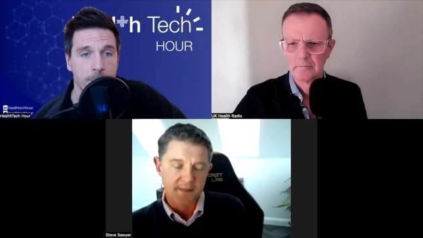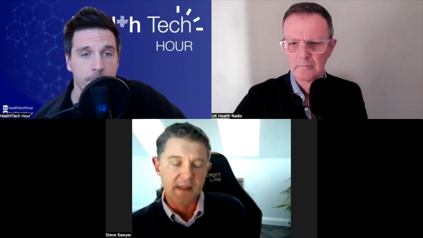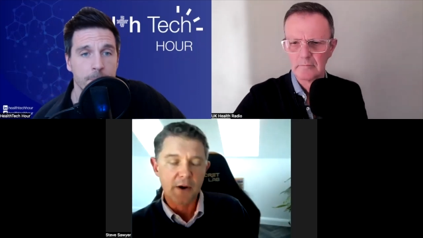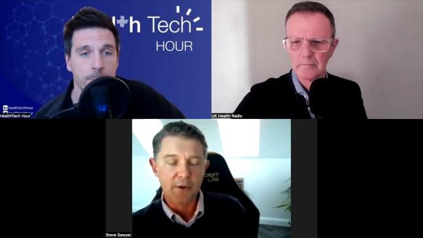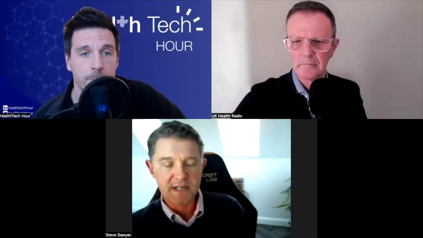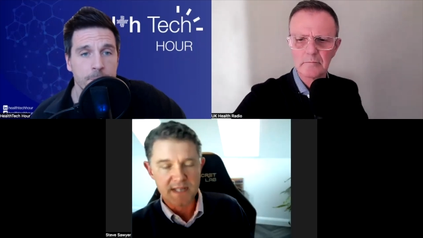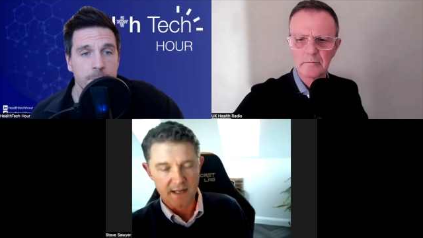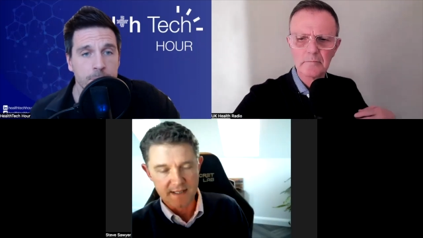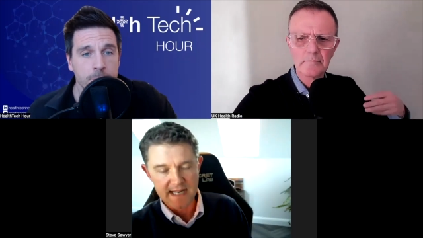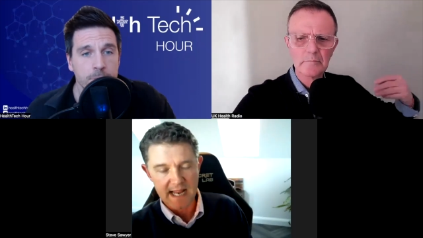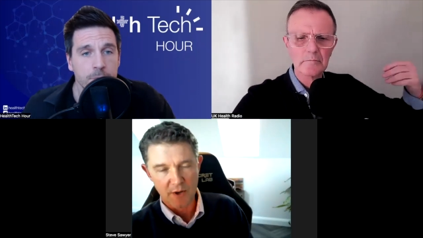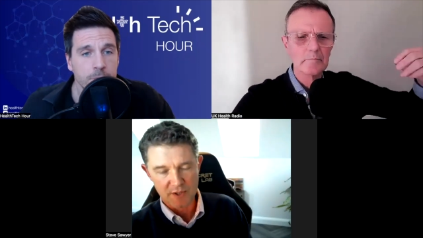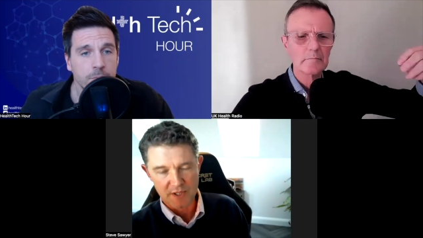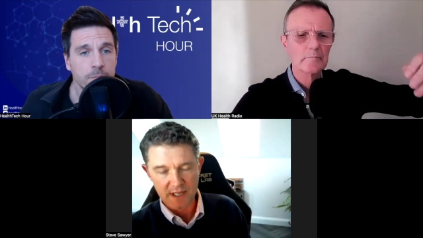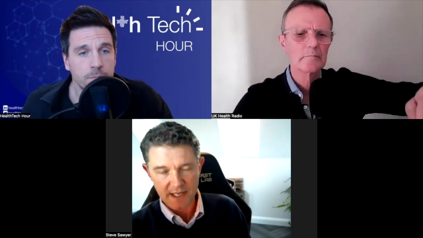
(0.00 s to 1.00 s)
Speaker 1: there is
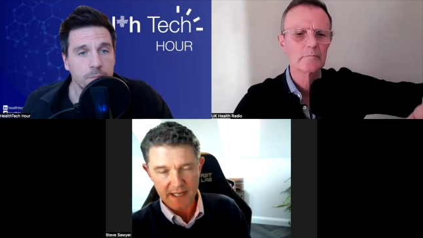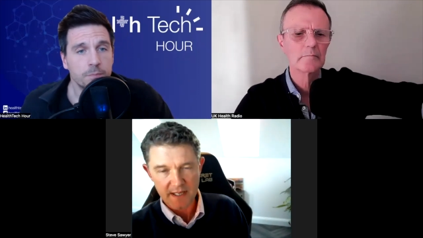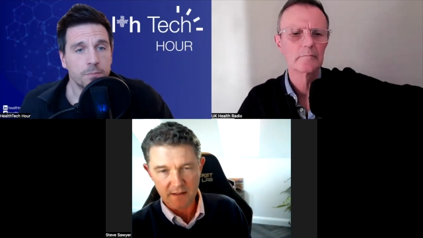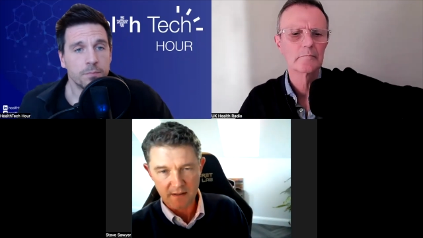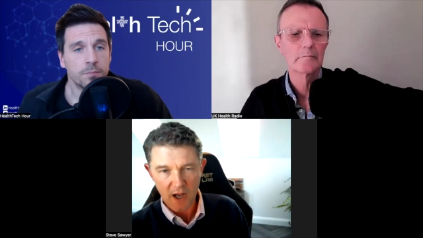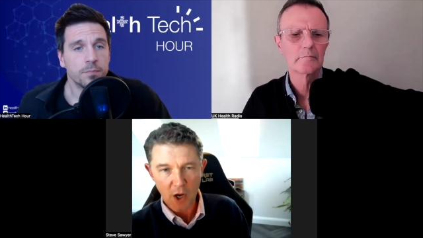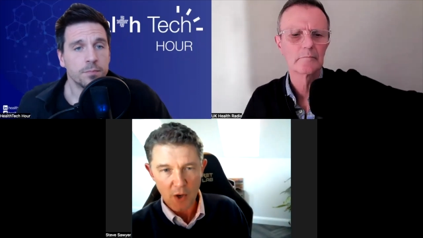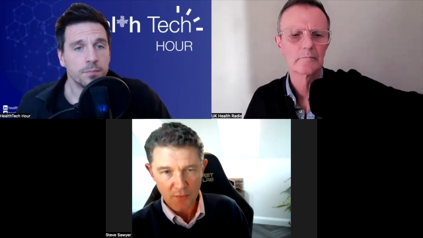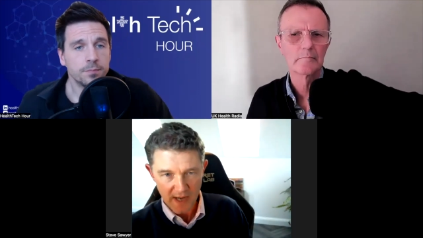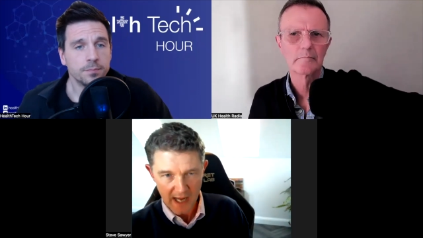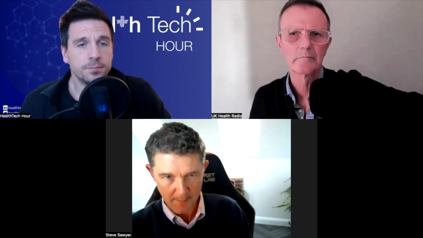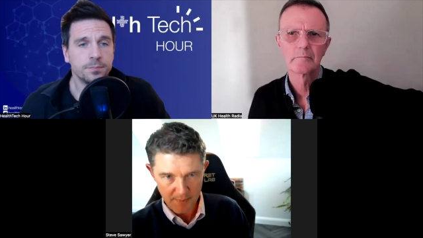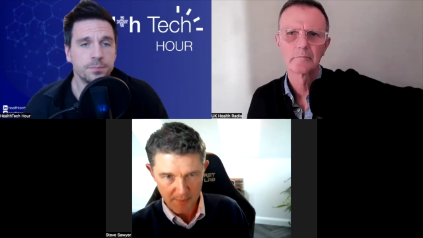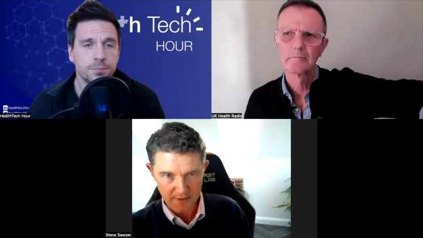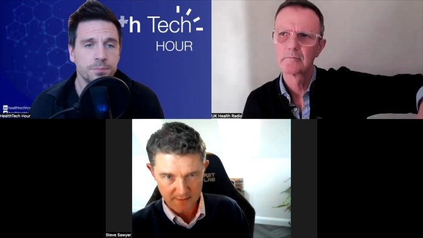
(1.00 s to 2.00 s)
undoubtedly
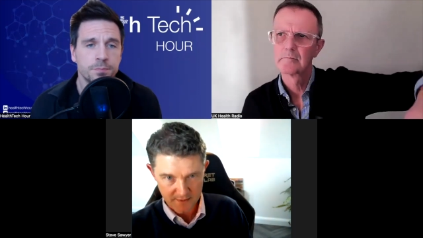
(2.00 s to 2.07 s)
overlap